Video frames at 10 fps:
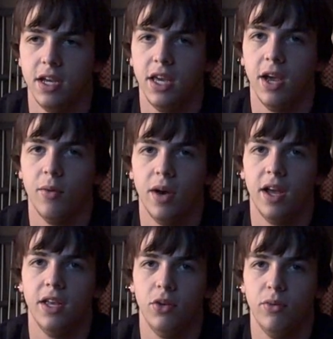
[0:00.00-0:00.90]

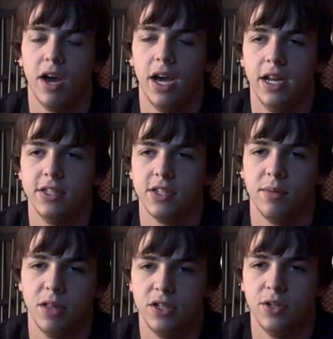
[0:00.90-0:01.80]
"Gateway United,
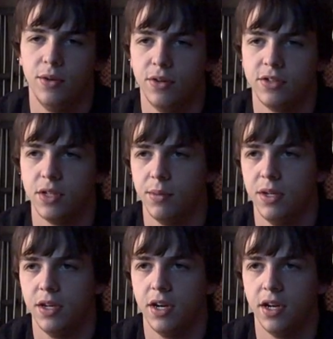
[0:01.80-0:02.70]
summon the tuner,
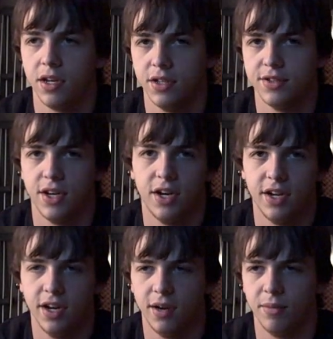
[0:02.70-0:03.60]
summon
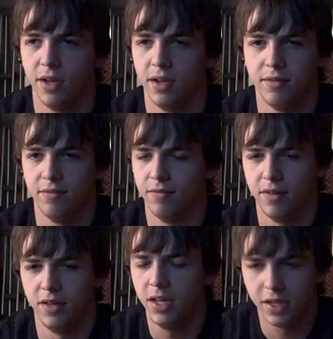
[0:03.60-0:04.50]
Kazan," and I'm like,
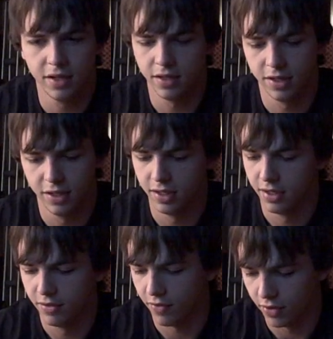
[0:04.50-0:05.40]
"Nigga,
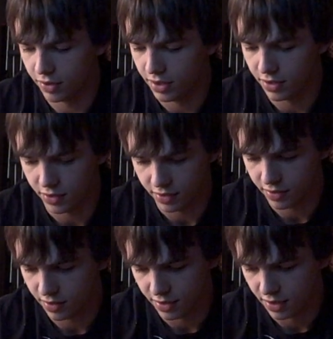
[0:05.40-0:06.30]
for real?"
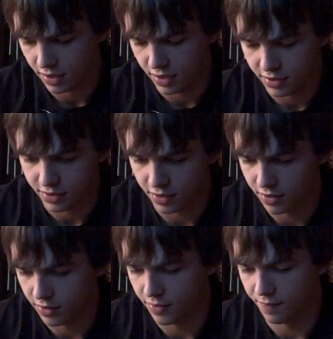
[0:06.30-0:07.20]

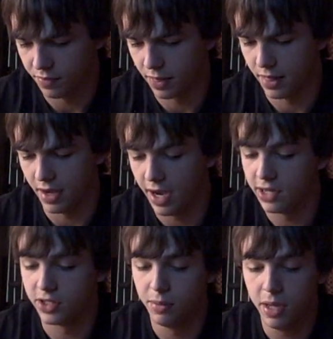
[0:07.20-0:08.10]
So I
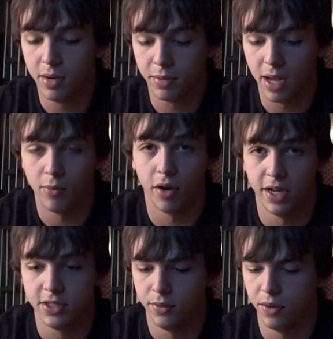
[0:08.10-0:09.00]
actually beat him game 1.
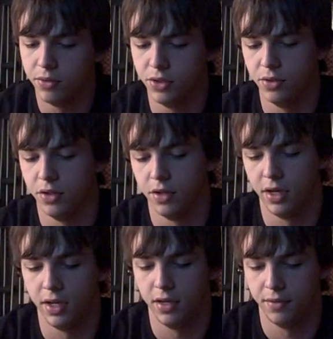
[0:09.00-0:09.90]
I 2-0 Junior,
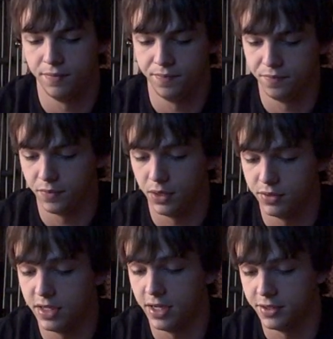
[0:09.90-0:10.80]
and it
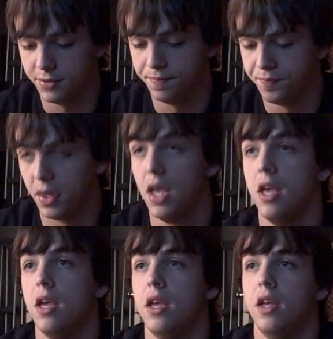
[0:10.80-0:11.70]
was nice.
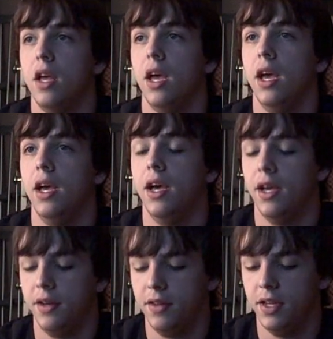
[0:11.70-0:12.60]

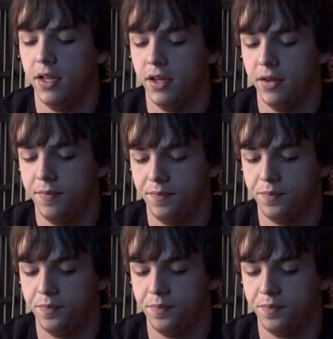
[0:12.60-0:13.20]
And then